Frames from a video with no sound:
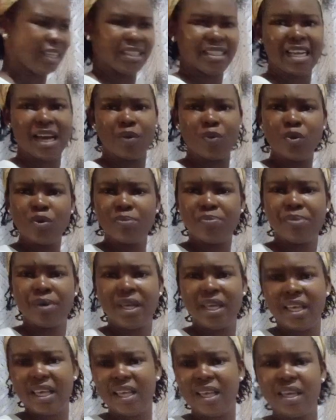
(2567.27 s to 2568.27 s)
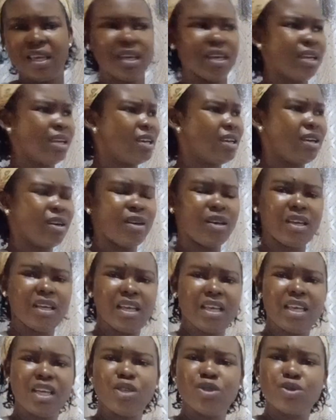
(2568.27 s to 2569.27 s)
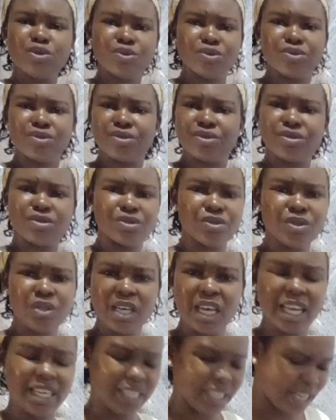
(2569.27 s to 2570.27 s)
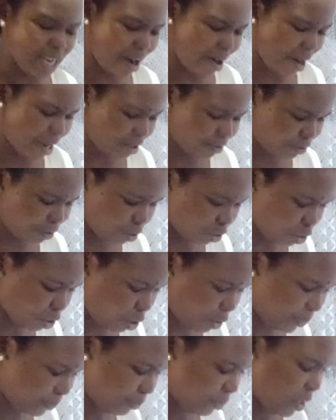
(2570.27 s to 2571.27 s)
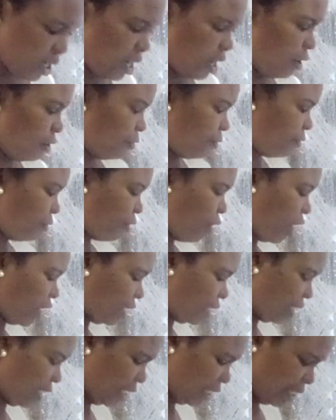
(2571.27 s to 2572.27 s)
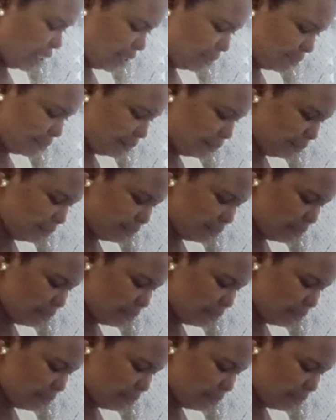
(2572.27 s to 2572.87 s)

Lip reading: there won't be issues in the nearest future. Fourthly,